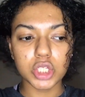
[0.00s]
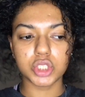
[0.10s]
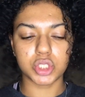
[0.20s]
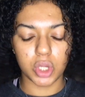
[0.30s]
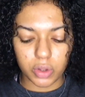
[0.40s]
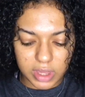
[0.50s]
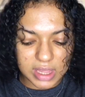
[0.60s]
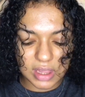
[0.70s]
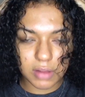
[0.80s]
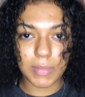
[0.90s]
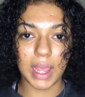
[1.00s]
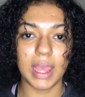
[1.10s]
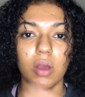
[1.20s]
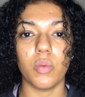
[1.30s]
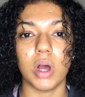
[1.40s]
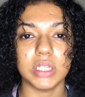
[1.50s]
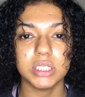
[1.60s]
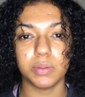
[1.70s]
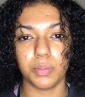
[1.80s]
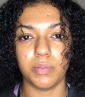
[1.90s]
So this is my hair while
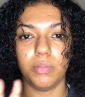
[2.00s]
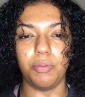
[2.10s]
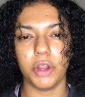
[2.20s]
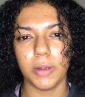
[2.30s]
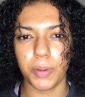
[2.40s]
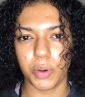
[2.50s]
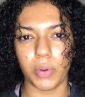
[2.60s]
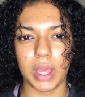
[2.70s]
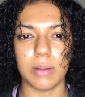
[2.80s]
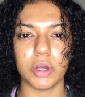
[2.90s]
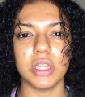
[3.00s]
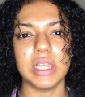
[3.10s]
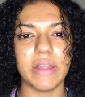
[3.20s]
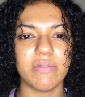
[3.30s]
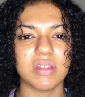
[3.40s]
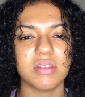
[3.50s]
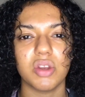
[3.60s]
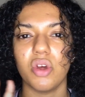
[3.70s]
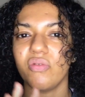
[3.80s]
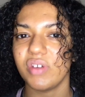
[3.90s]
it's pre-pooing. I'm gonna leave this
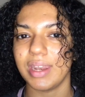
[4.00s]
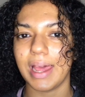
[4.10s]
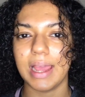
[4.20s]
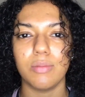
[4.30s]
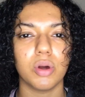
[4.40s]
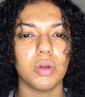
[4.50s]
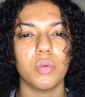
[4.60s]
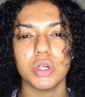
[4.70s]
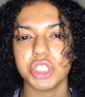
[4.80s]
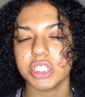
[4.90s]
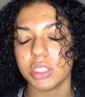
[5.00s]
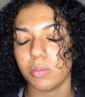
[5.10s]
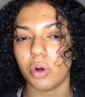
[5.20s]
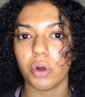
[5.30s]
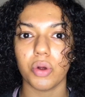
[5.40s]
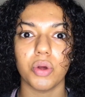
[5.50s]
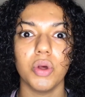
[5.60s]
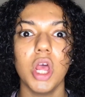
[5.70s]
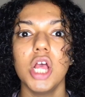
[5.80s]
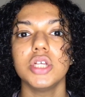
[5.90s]
in overnight. I'm gonna wash it tomorrow,
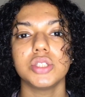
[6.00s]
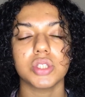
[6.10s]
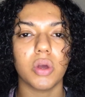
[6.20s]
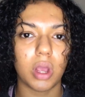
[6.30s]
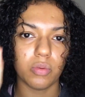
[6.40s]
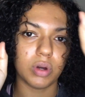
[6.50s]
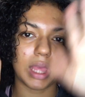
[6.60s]
so I will